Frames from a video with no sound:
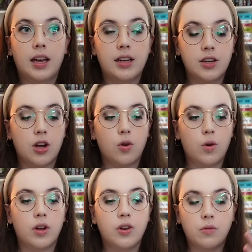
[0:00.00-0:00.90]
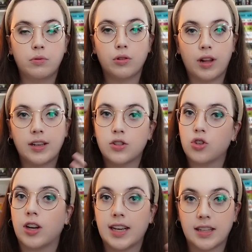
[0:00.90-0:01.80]
no blue light
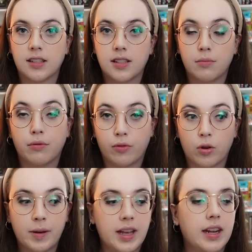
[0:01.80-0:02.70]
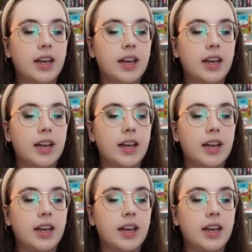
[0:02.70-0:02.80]
screens before bed.